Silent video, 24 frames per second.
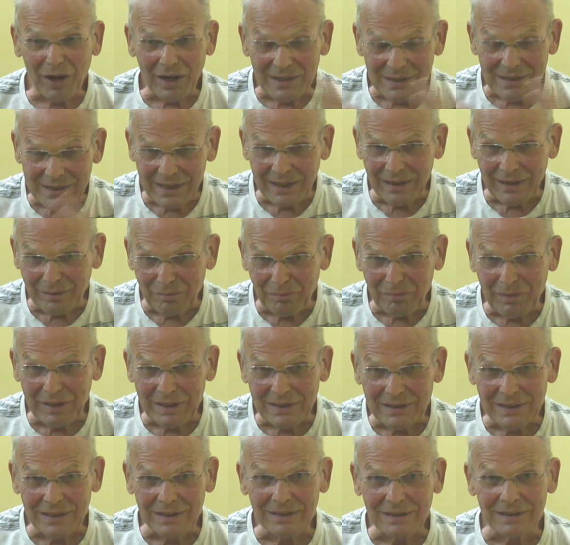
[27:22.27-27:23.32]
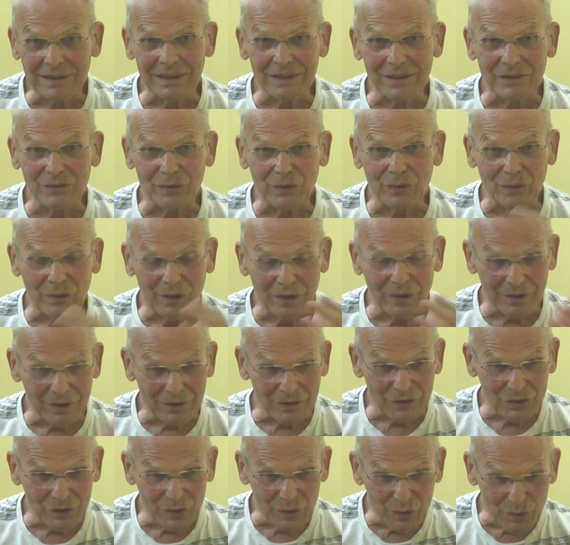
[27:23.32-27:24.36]
And my second message is
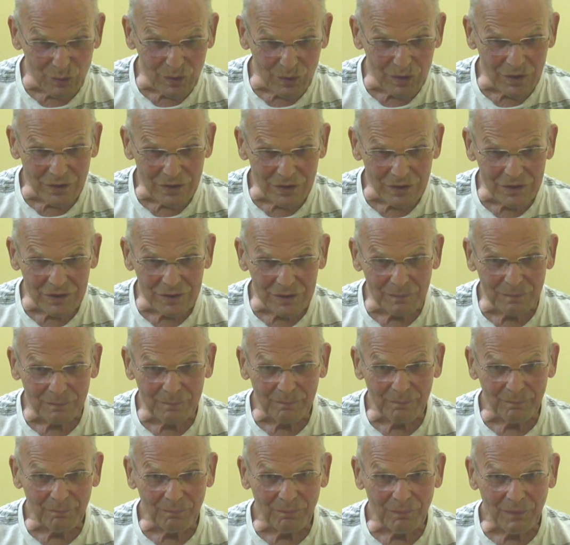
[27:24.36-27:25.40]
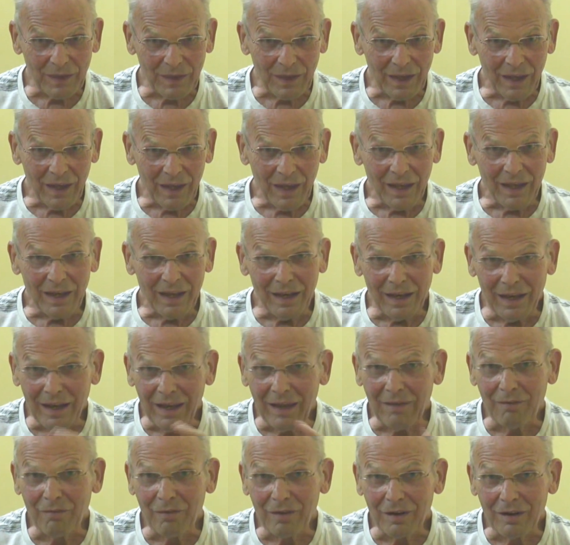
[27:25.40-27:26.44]
for the students,
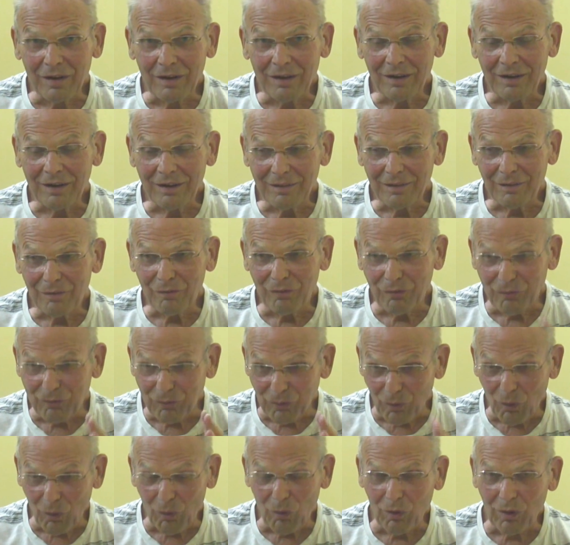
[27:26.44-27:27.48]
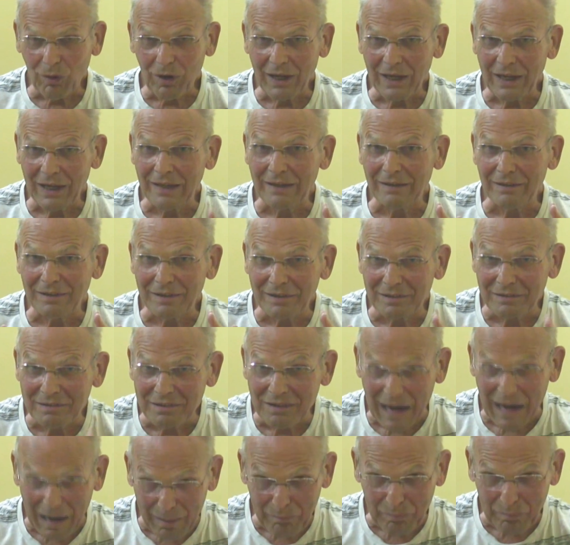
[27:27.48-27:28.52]
never fall
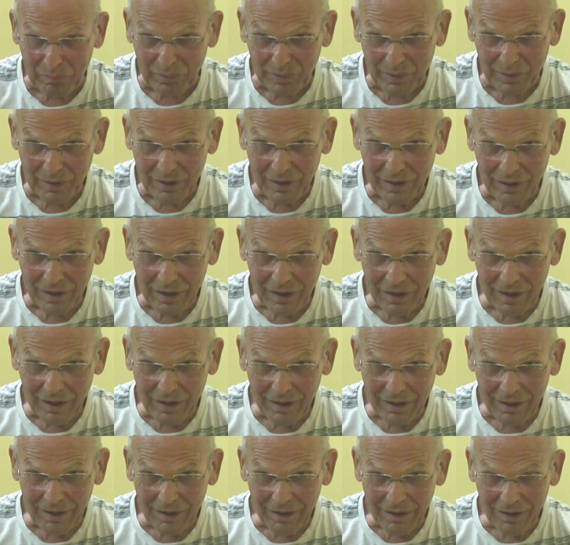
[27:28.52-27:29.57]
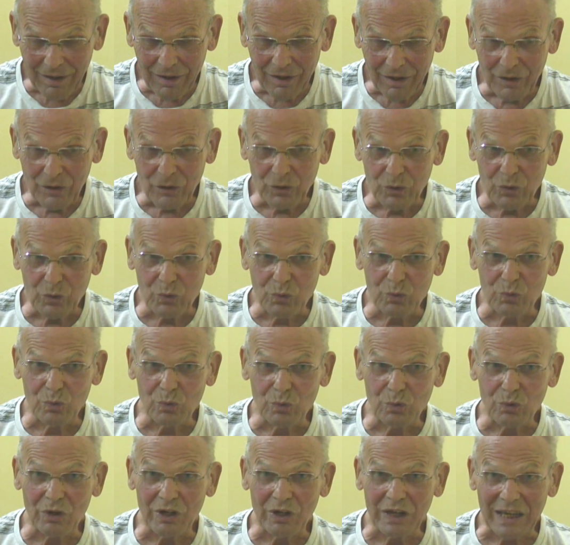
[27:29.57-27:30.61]
in the trap
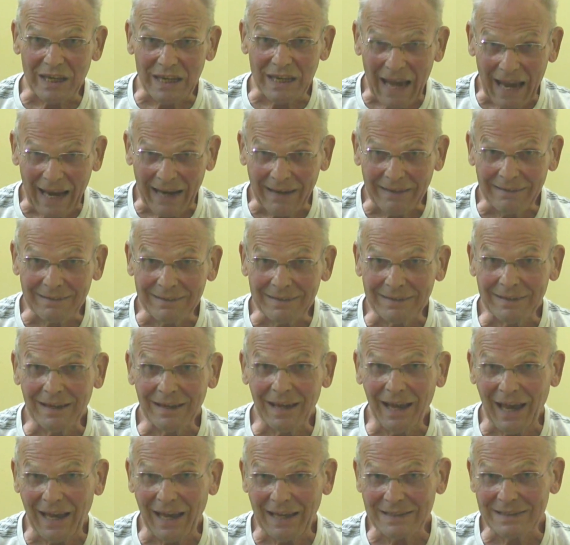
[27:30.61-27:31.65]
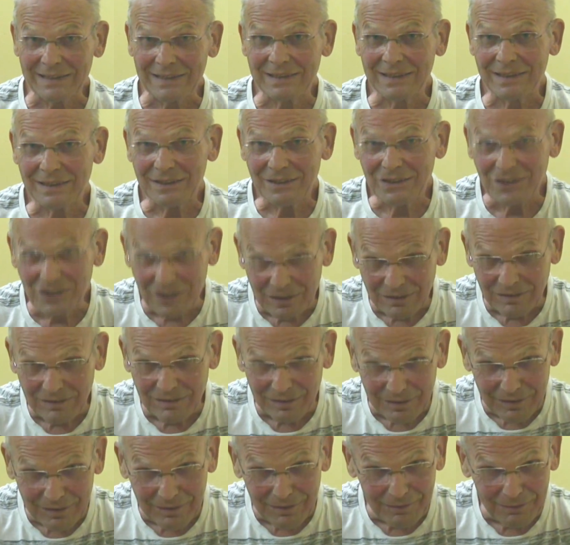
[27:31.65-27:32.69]
to react as
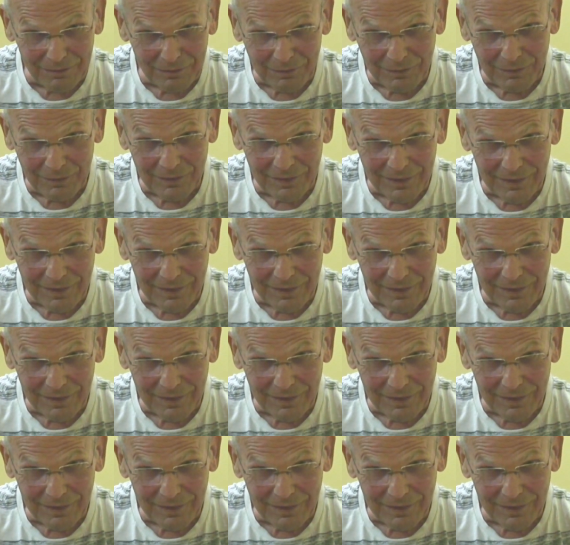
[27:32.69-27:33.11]
children,